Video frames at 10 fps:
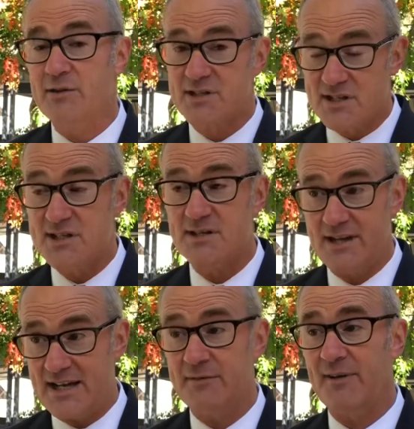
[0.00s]
This is
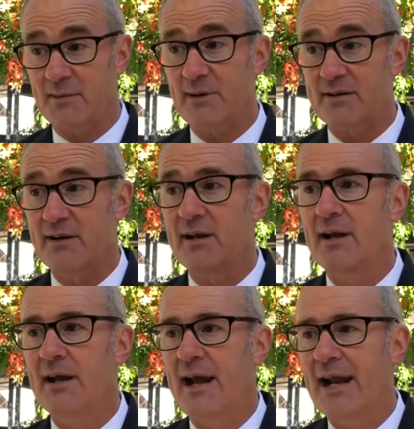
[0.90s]
their development,
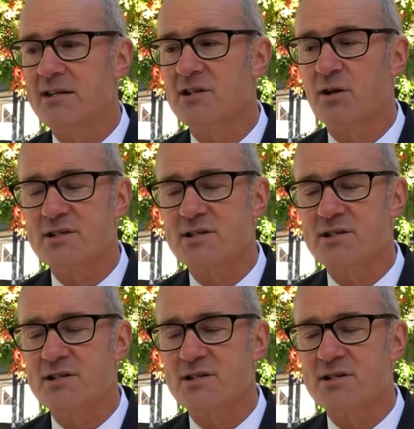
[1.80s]
and as long